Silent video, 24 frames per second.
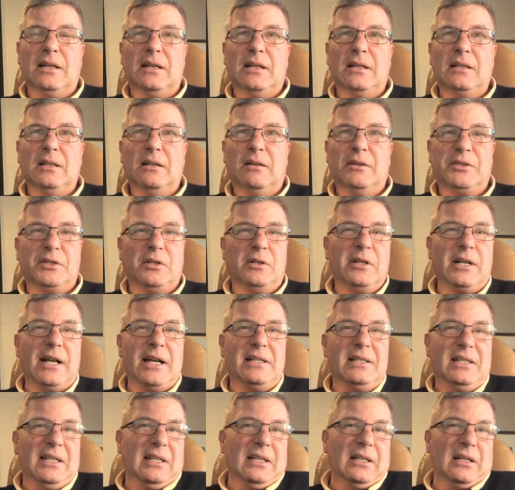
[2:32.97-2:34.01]
good
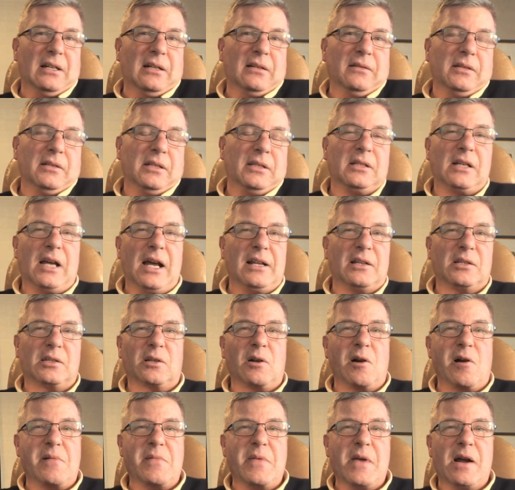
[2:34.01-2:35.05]
idea, let's kind of
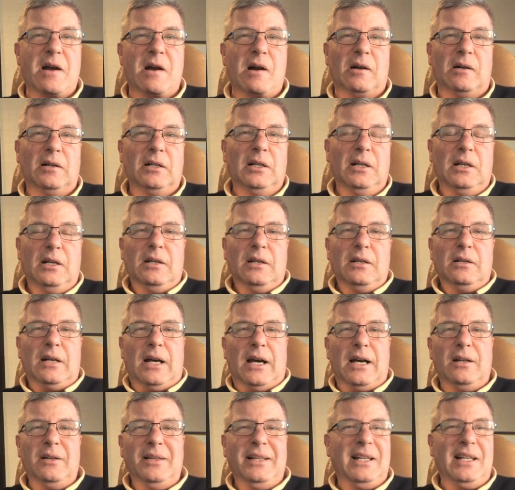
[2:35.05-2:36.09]
start there. Yeah.
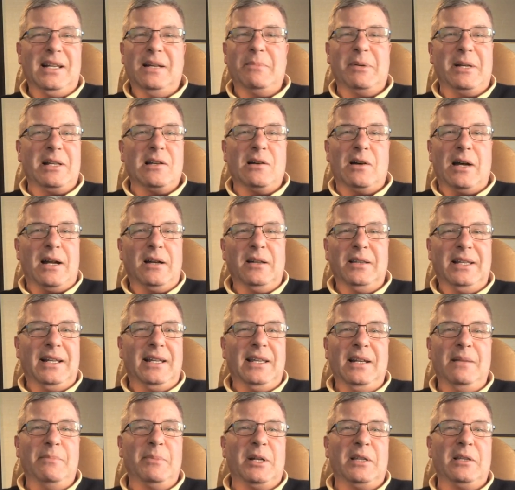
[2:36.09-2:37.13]
I don't think anybody
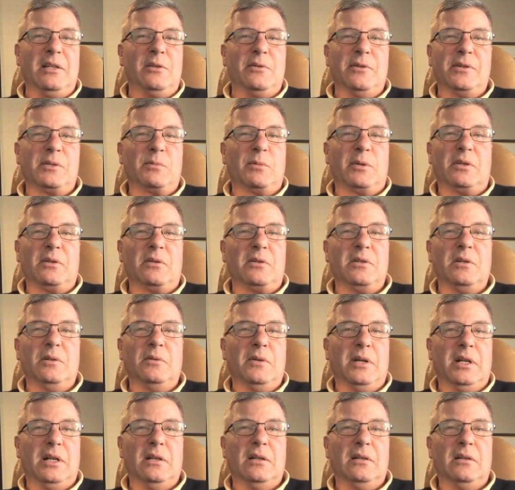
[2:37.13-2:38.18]
that knows what they're
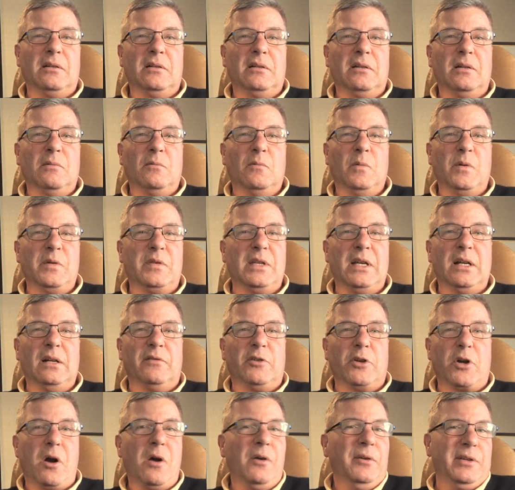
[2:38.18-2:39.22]
doing with Data
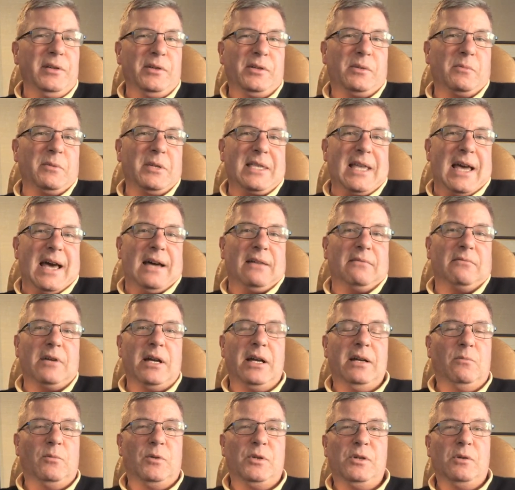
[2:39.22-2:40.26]
Vault argues with that,
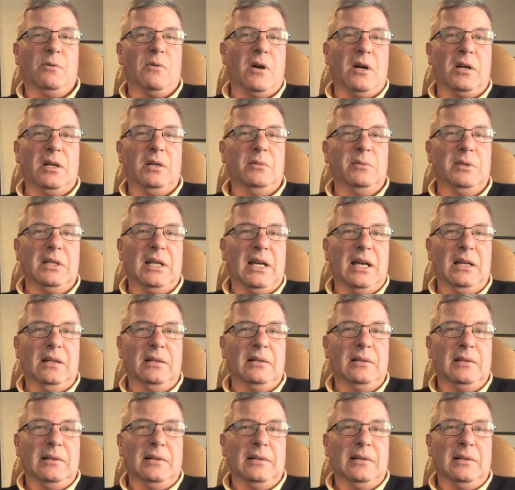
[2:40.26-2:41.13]
right? Would you argue with that?